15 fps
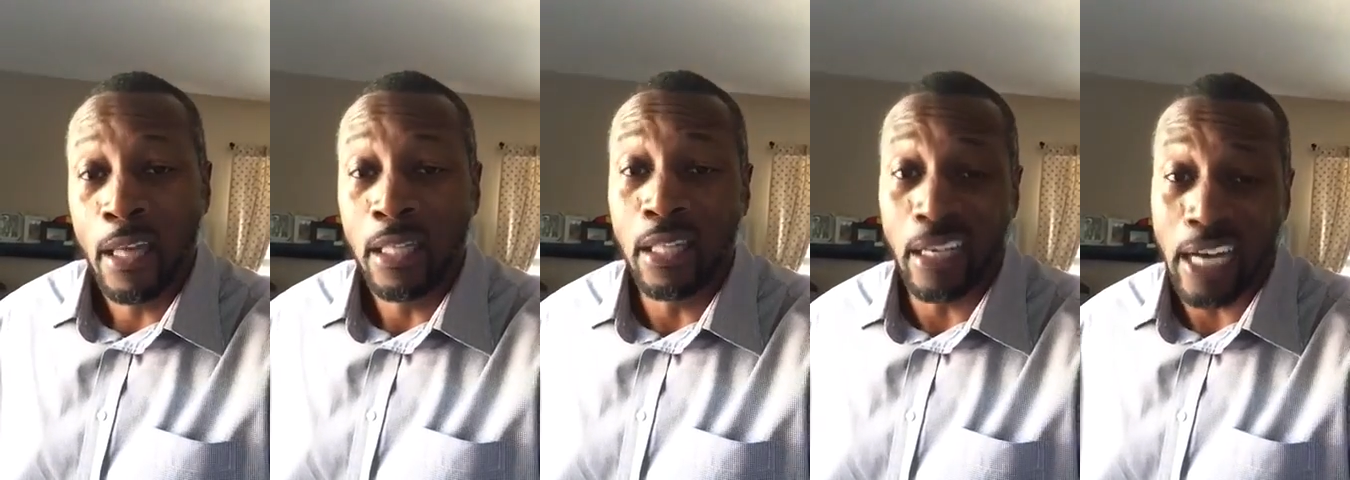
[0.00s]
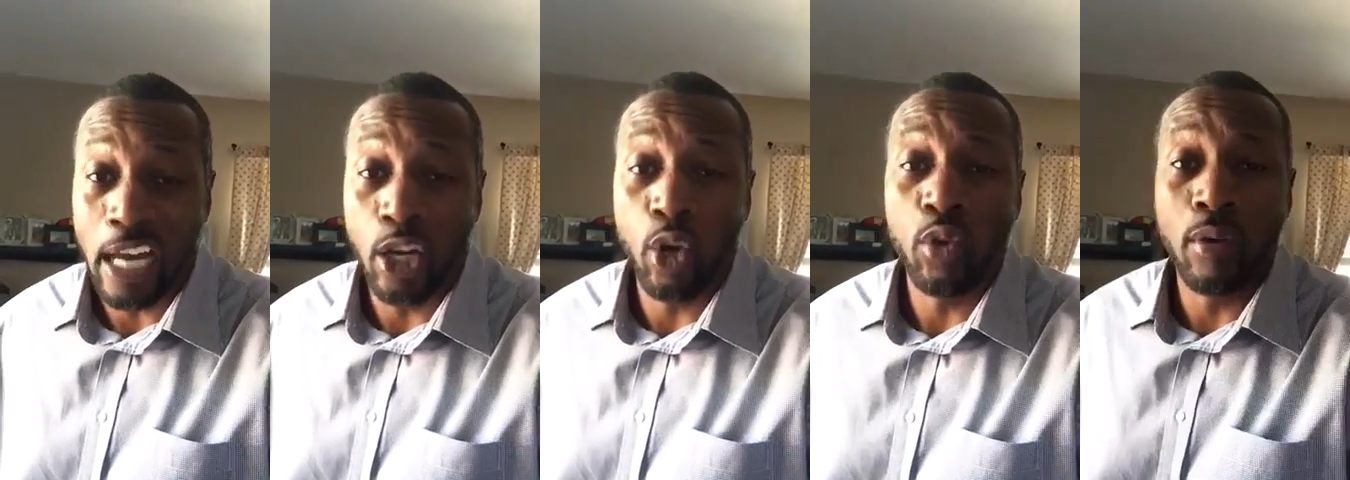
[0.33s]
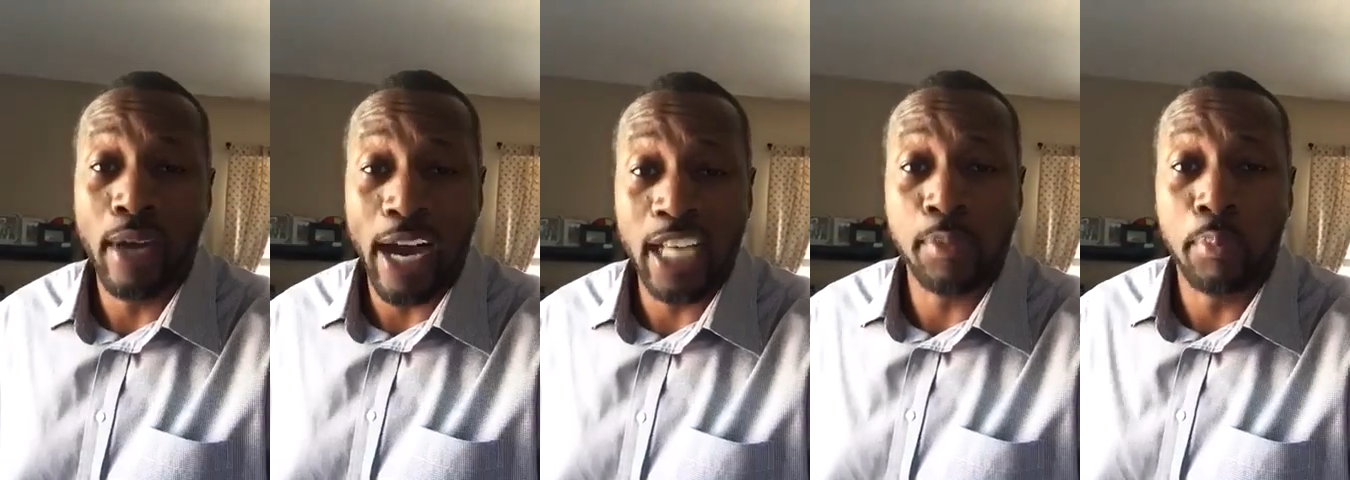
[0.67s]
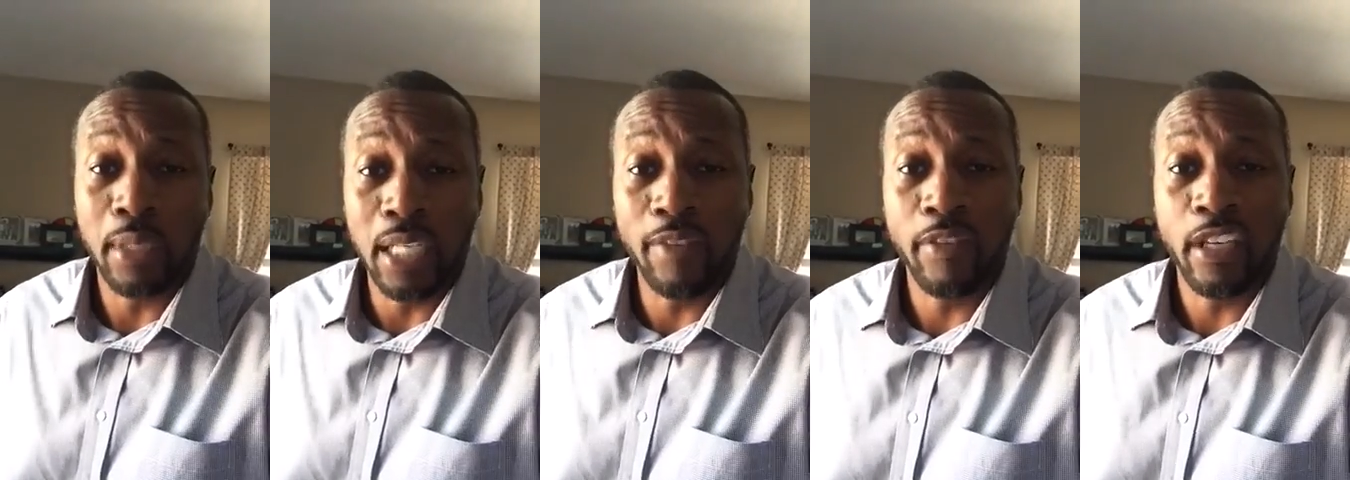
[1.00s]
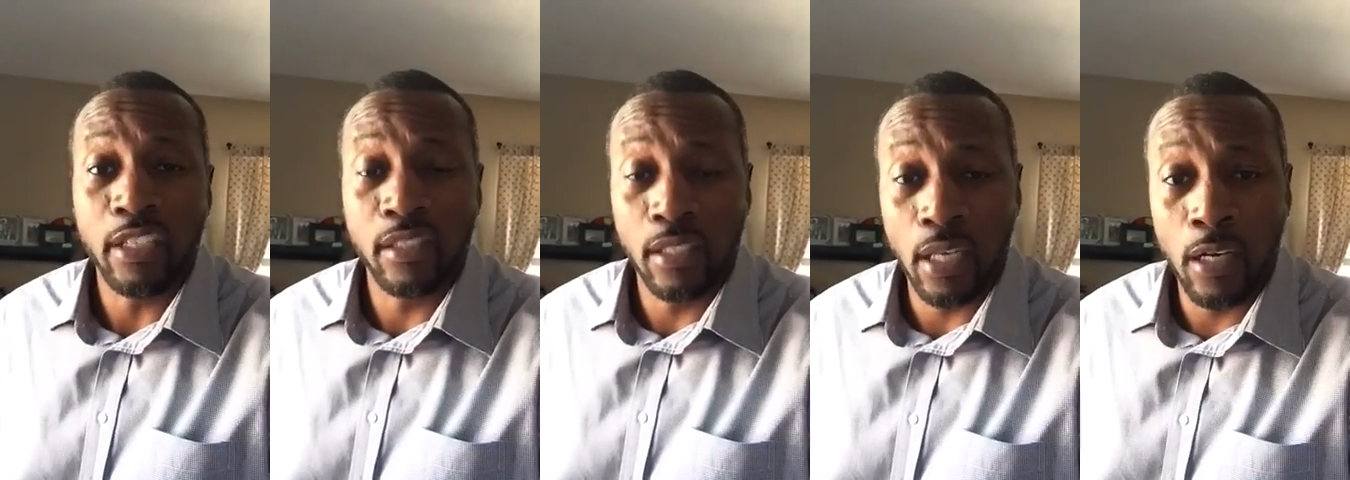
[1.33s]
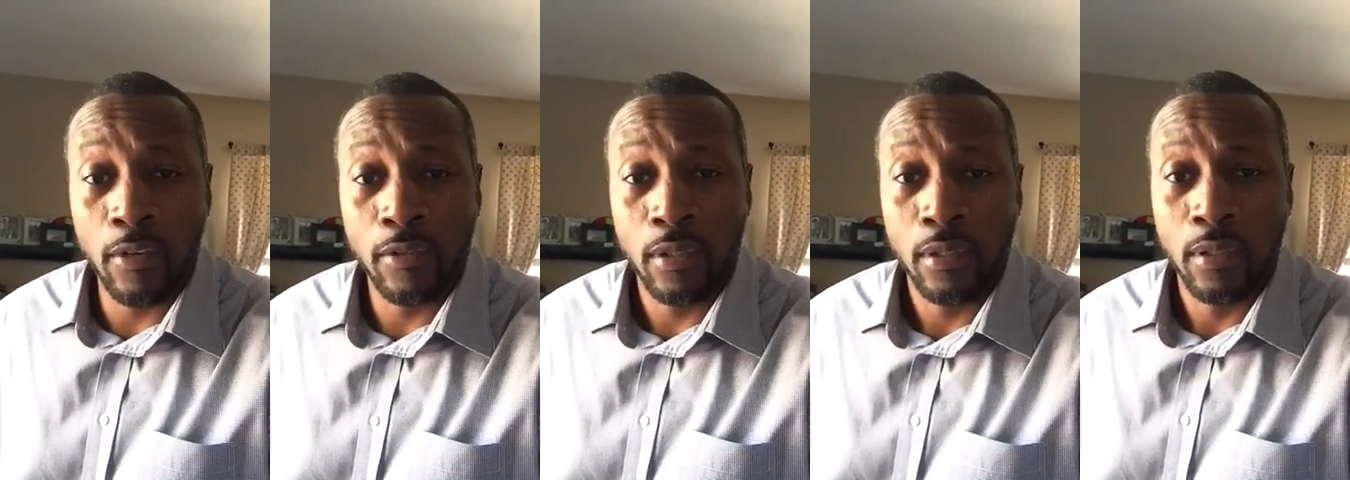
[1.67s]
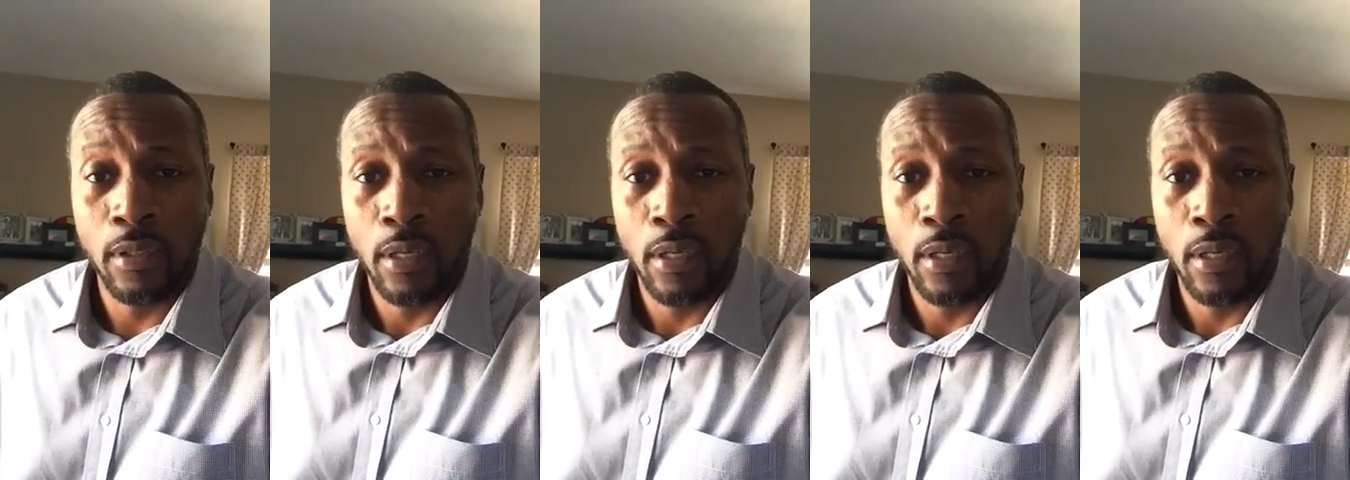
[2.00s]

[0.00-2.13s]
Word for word: Look, I know you guys believe in yourselves.